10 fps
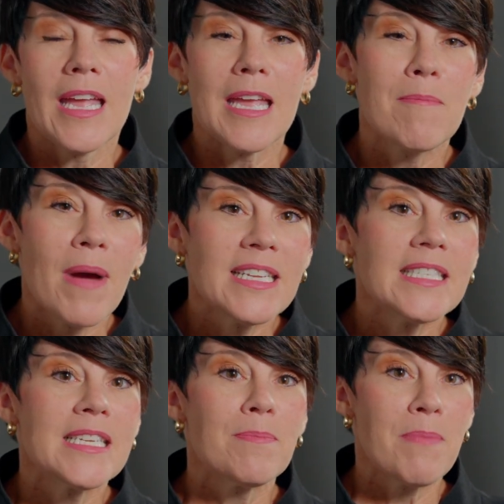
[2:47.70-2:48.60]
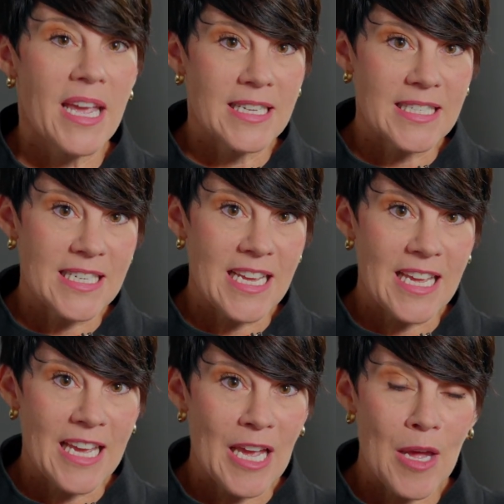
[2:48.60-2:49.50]
It might seem
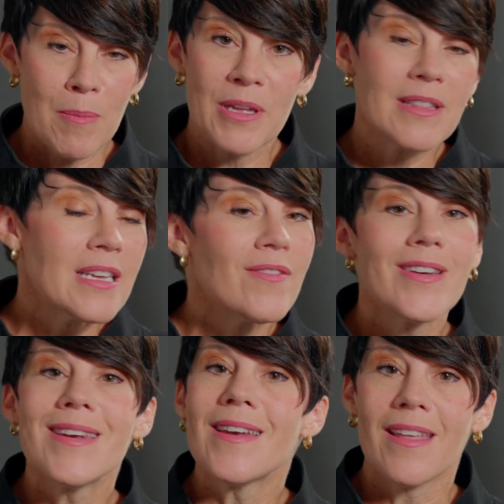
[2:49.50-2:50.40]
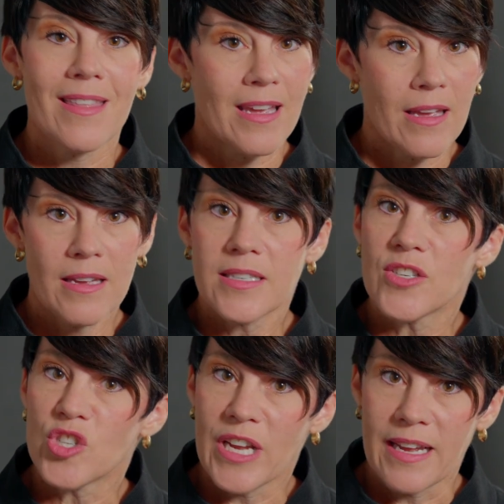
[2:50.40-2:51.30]
painstaking, but leave nothing
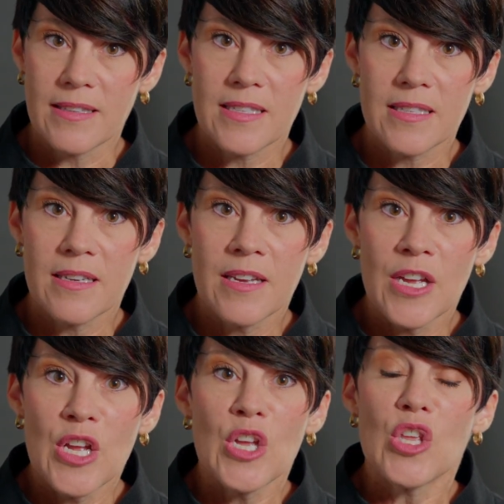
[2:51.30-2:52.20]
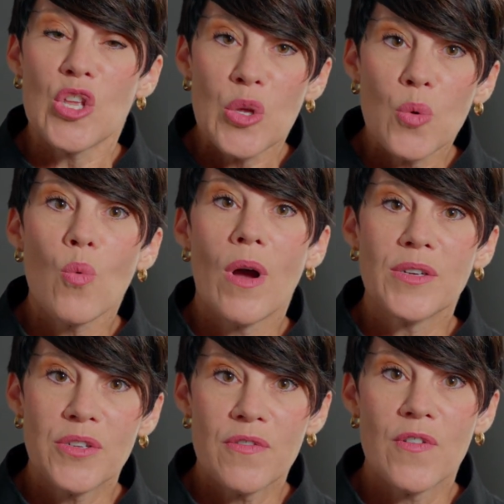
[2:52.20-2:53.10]
to chance. You
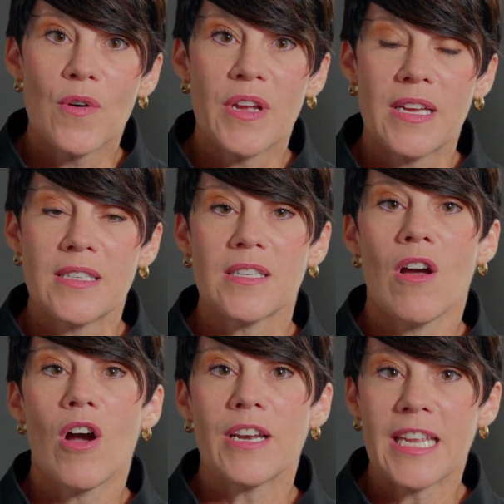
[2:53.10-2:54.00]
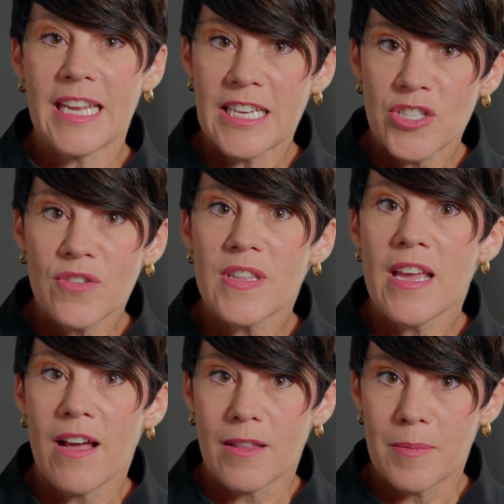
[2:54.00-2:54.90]
want to focus on each of
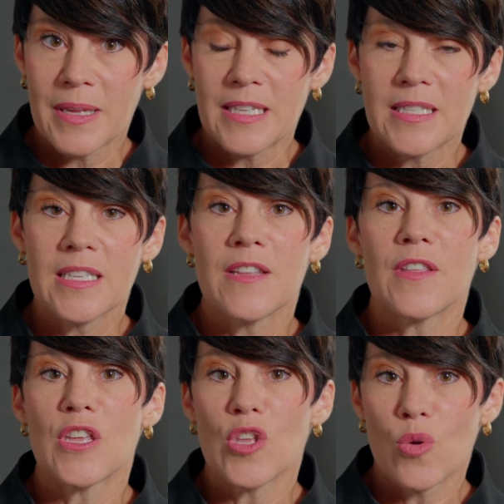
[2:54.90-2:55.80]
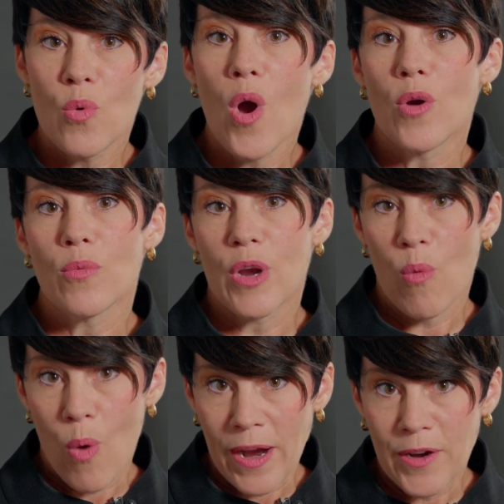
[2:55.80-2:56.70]
the elements that you are
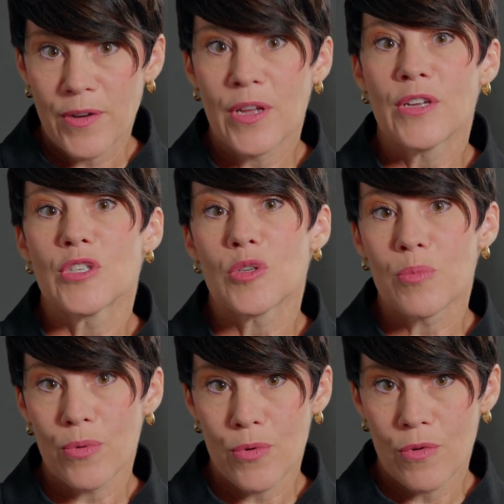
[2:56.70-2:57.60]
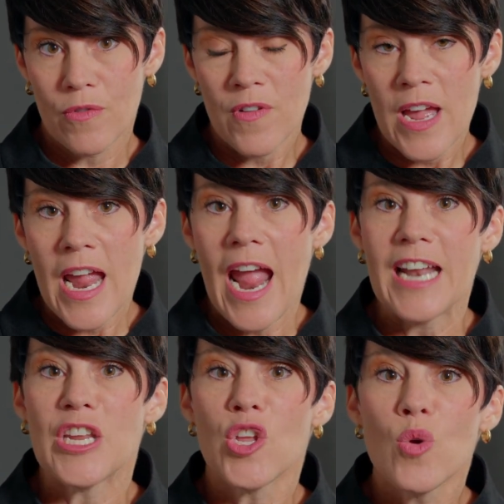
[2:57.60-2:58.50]
required to prove,
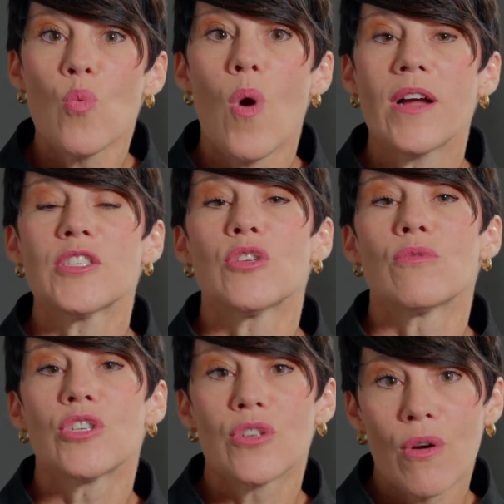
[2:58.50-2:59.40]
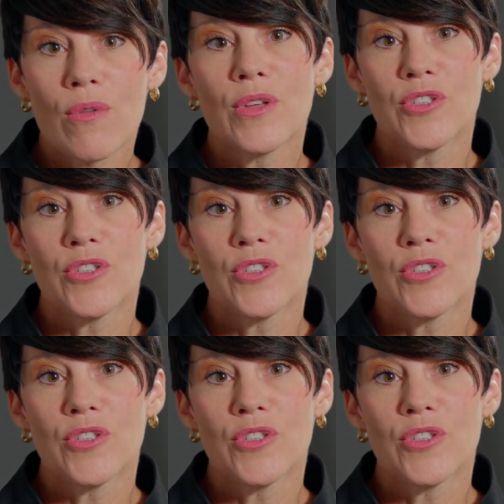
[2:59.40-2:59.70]
and you want to show the